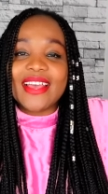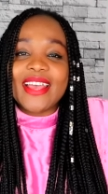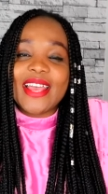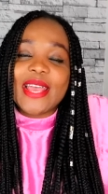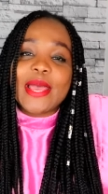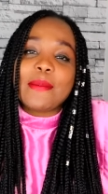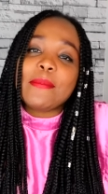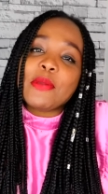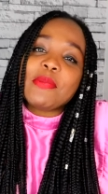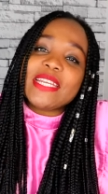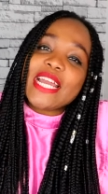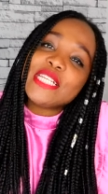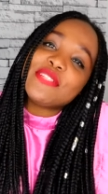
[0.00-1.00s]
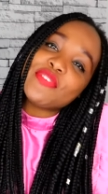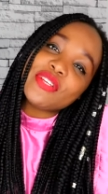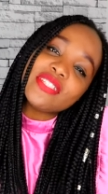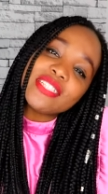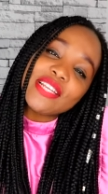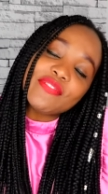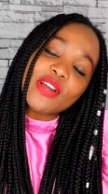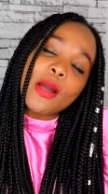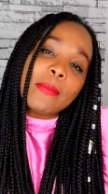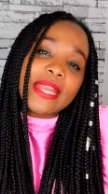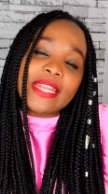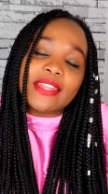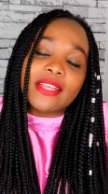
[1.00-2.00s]
Um, it would be nice for you to leave a
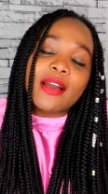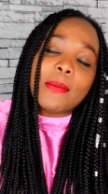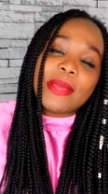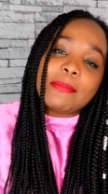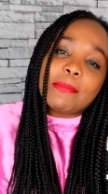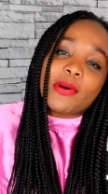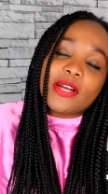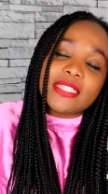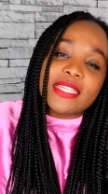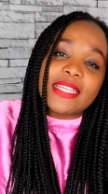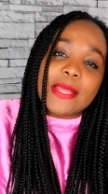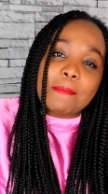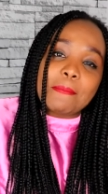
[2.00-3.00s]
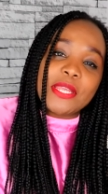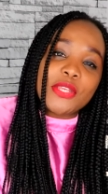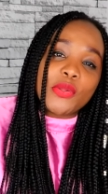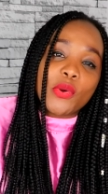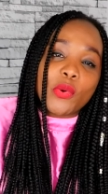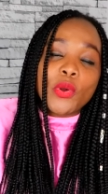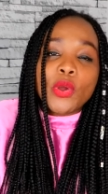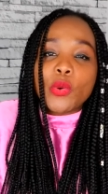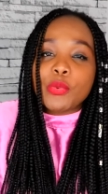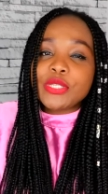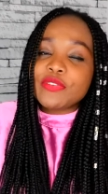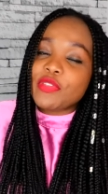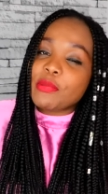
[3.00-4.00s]
comment in the comment box and let me know
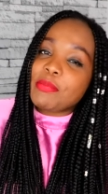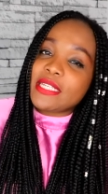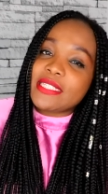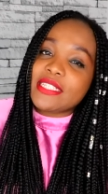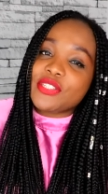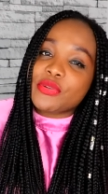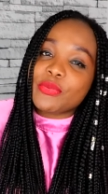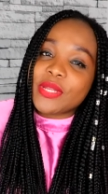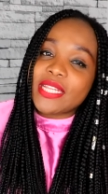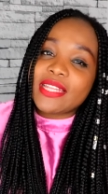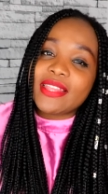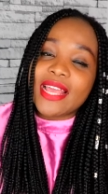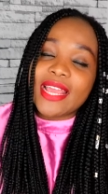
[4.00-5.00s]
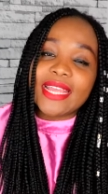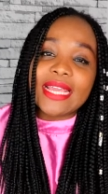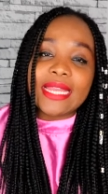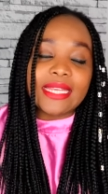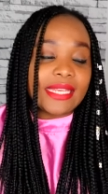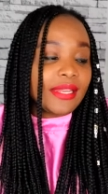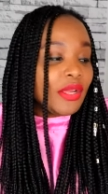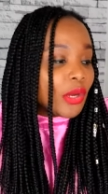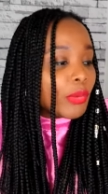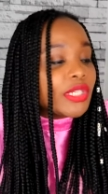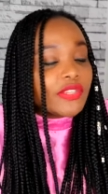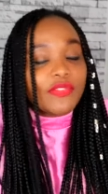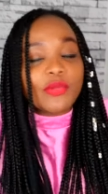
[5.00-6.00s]
which of the pieces you really like and
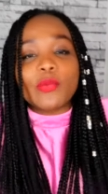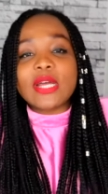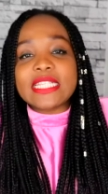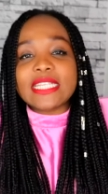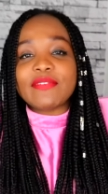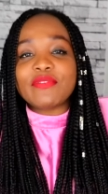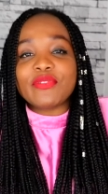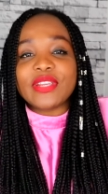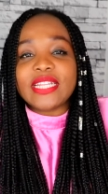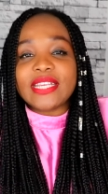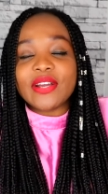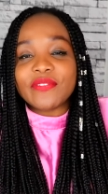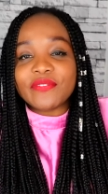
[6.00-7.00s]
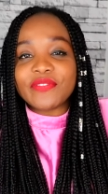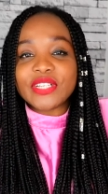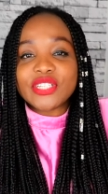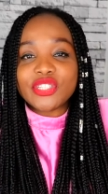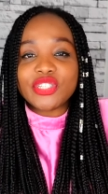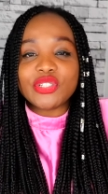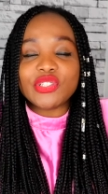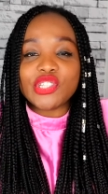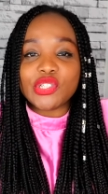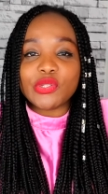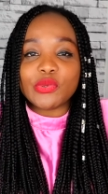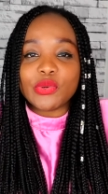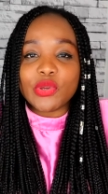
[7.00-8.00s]
which of the ones I've really convinced you
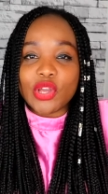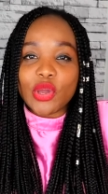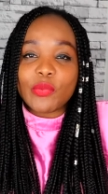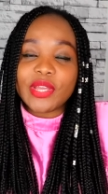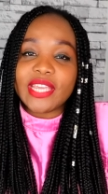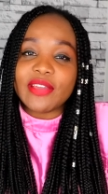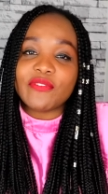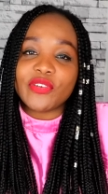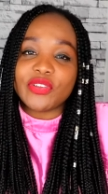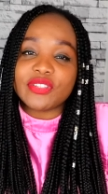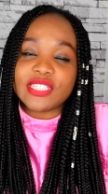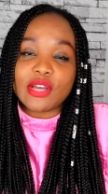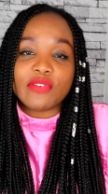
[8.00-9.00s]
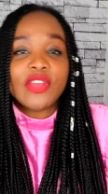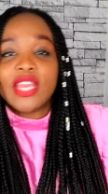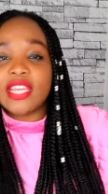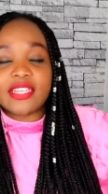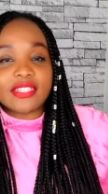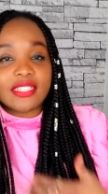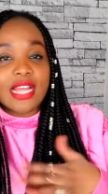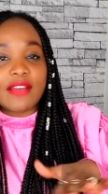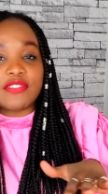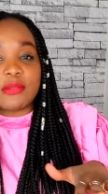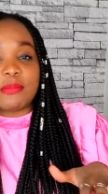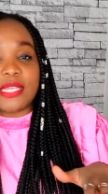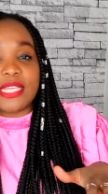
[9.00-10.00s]
to go and get for yourself. It doesn't
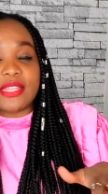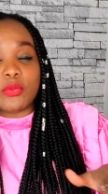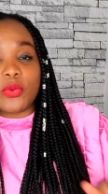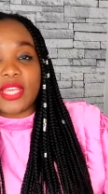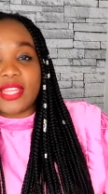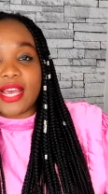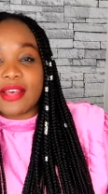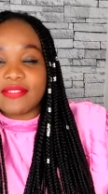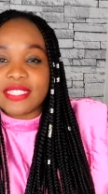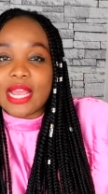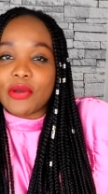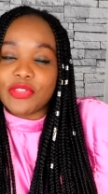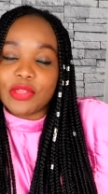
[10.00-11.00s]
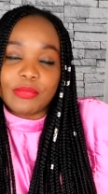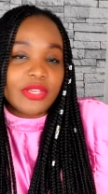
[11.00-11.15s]
have to be the way that I've styled them.